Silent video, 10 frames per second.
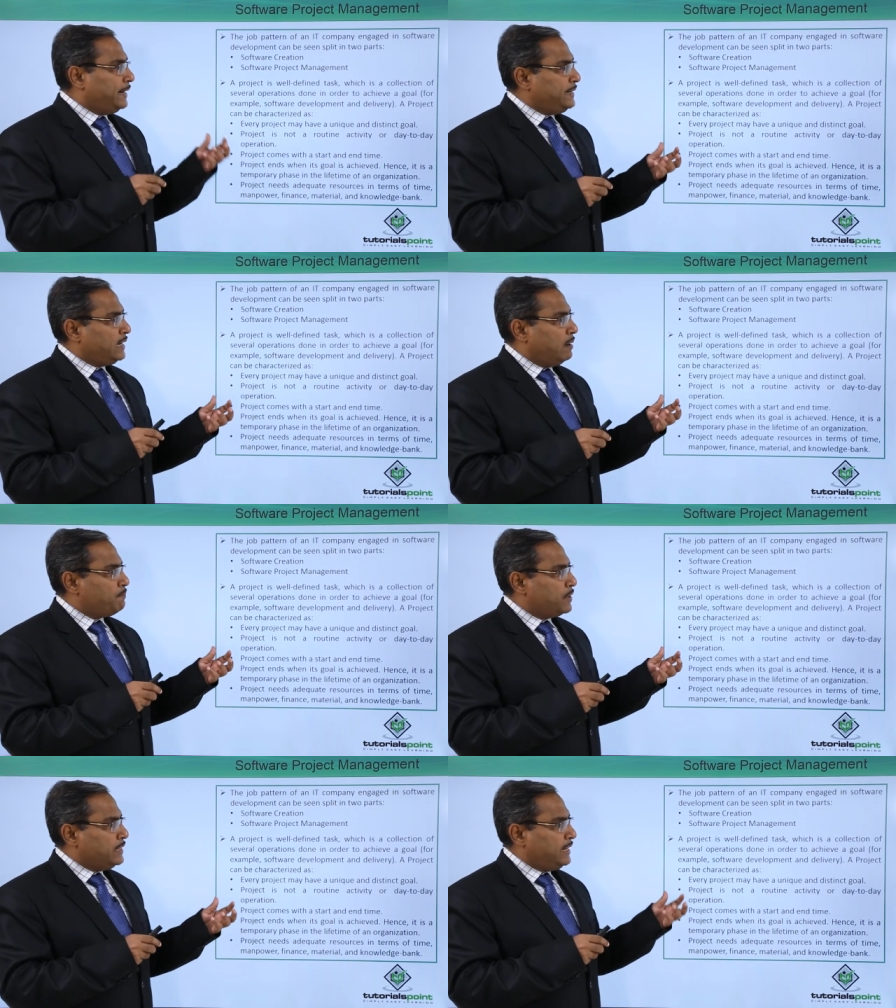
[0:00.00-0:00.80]
IT
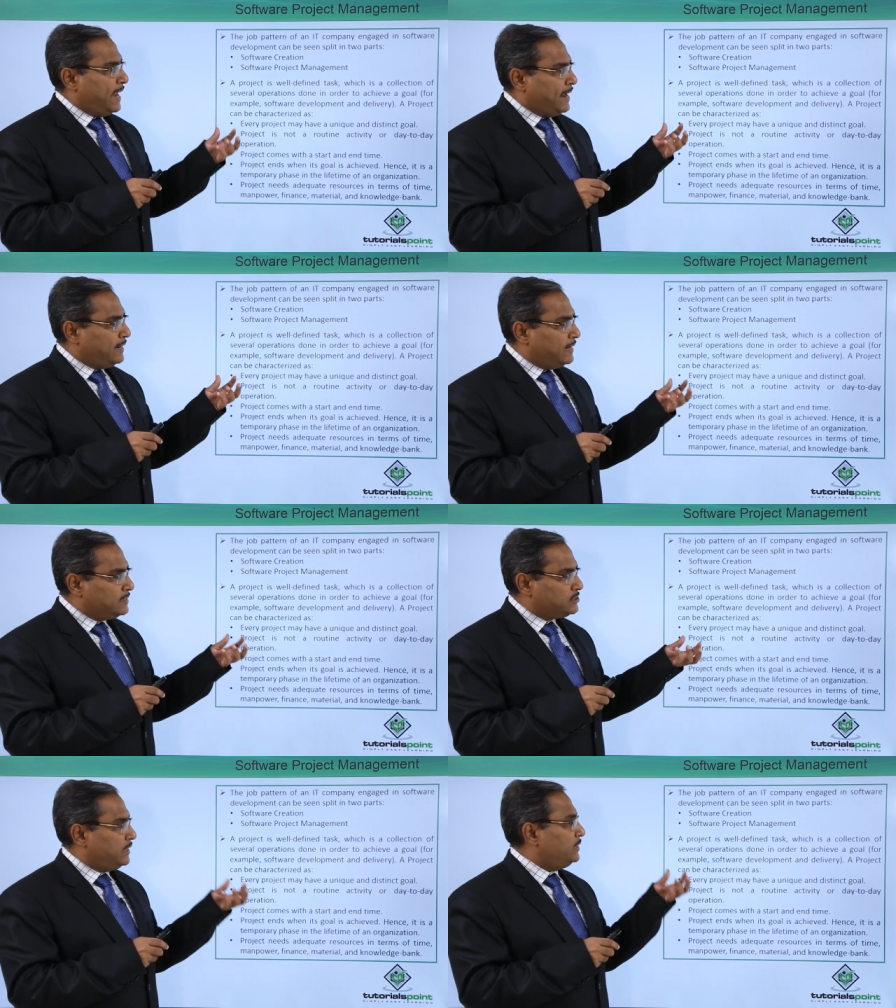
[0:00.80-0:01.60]
company
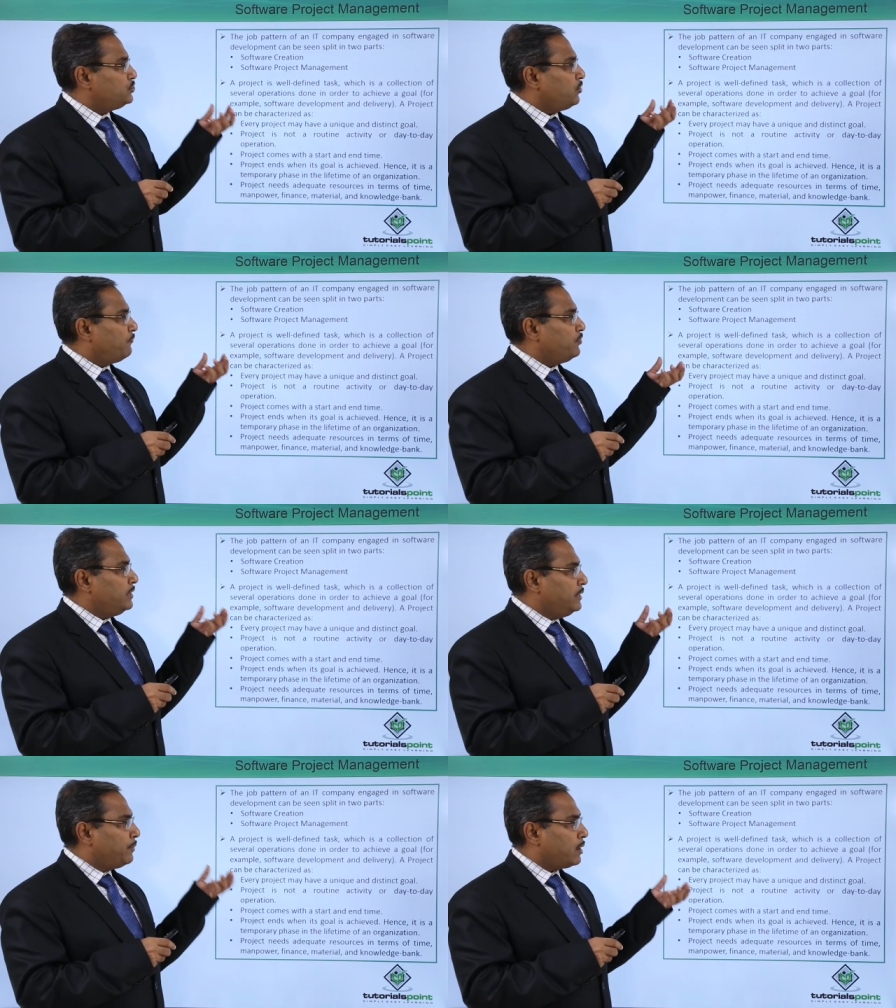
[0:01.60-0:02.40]
engaged in
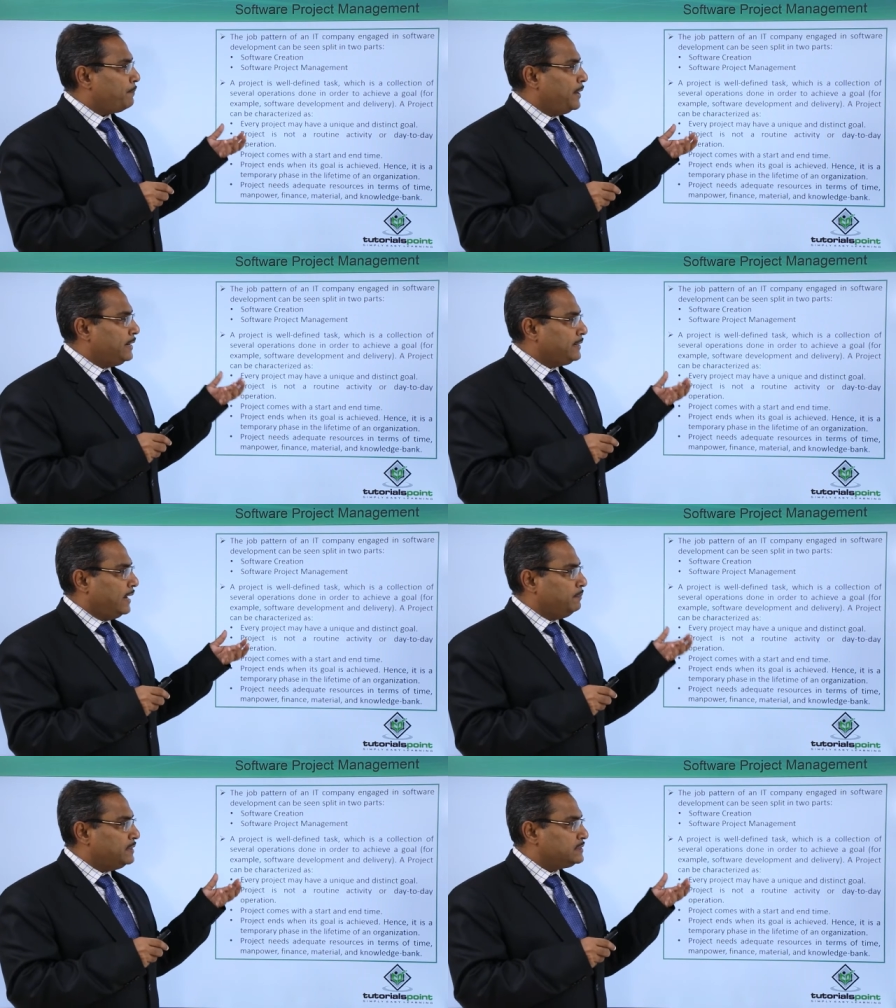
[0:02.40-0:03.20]
software development
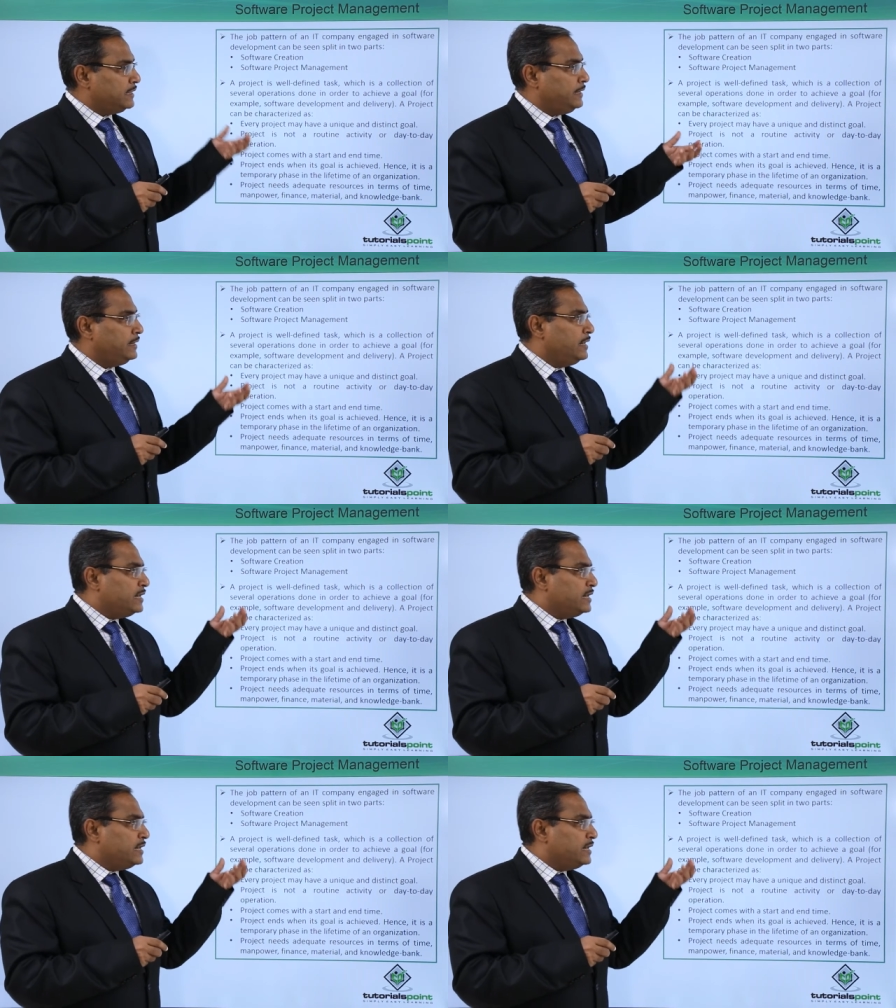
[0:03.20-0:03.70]
can be seen